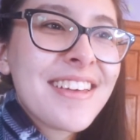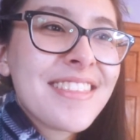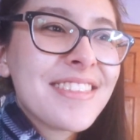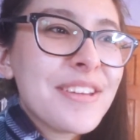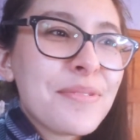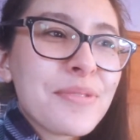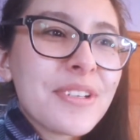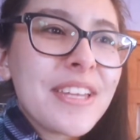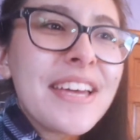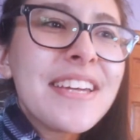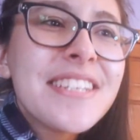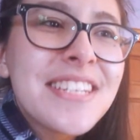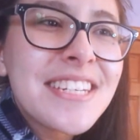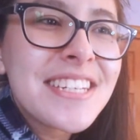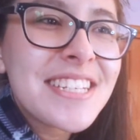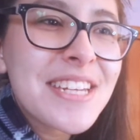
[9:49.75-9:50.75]
the
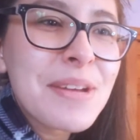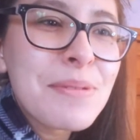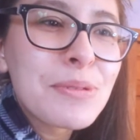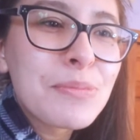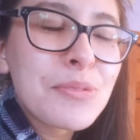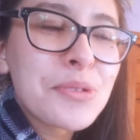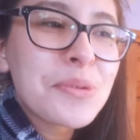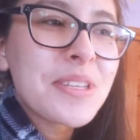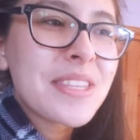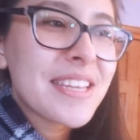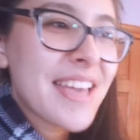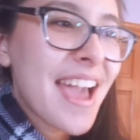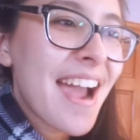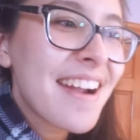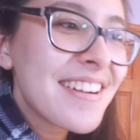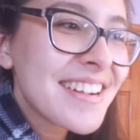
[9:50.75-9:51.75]
relationships between the
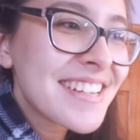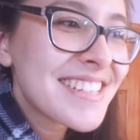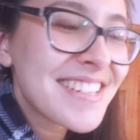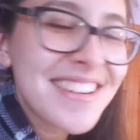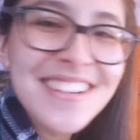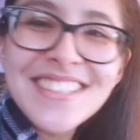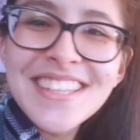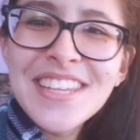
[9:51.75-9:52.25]
characters.